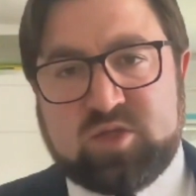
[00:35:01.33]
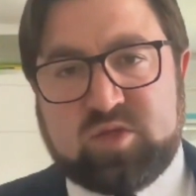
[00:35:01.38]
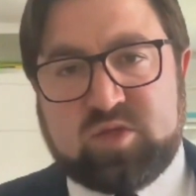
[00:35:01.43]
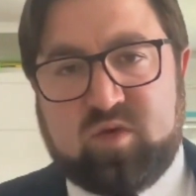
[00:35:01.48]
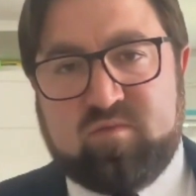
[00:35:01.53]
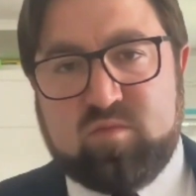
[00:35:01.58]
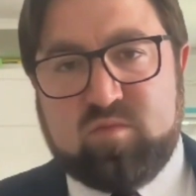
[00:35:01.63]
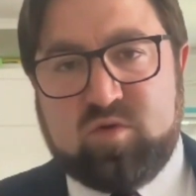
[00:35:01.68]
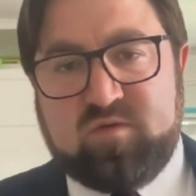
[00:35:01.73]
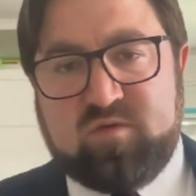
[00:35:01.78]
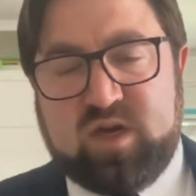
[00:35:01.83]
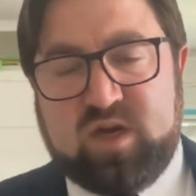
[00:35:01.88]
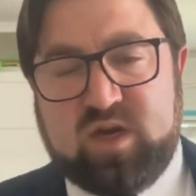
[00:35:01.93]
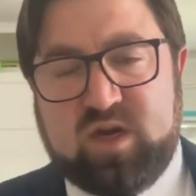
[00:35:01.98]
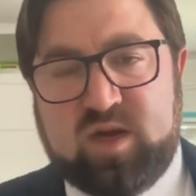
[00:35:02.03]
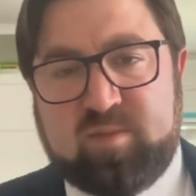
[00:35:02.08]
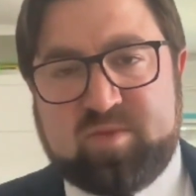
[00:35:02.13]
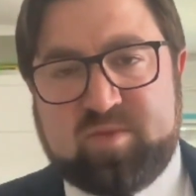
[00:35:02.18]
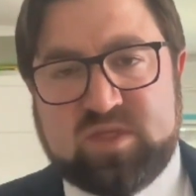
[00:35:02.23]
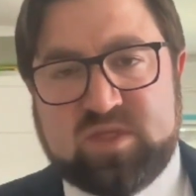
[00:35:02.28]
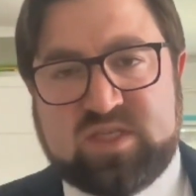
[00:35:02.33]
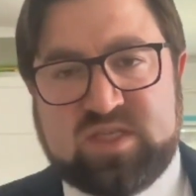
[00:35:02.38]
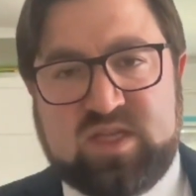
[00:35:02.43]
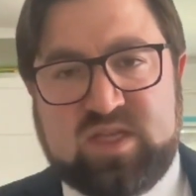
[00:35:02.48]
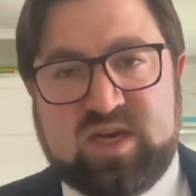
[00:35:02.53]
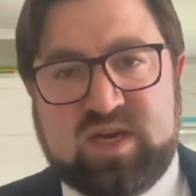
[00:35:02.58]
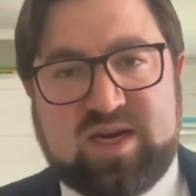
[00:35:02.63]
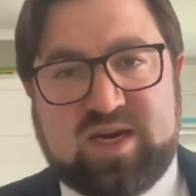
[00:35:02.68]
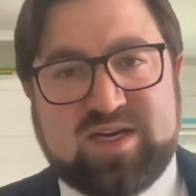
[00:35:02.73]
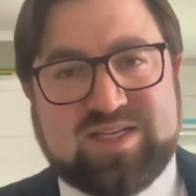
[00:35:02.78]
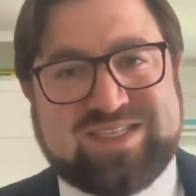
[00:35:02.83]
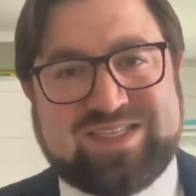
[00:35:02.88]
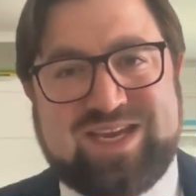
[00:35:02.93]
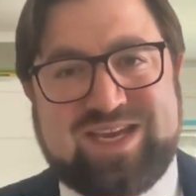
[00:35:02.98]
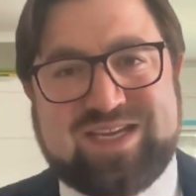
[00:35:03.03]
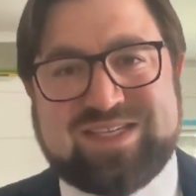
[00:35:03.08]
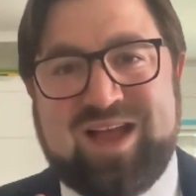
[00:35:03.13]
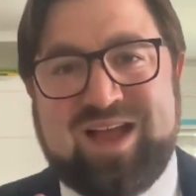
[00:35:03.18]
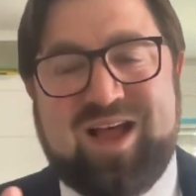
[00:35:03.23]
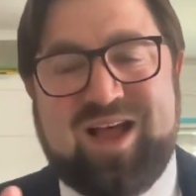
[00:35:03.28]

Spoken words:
of move it up into the United States.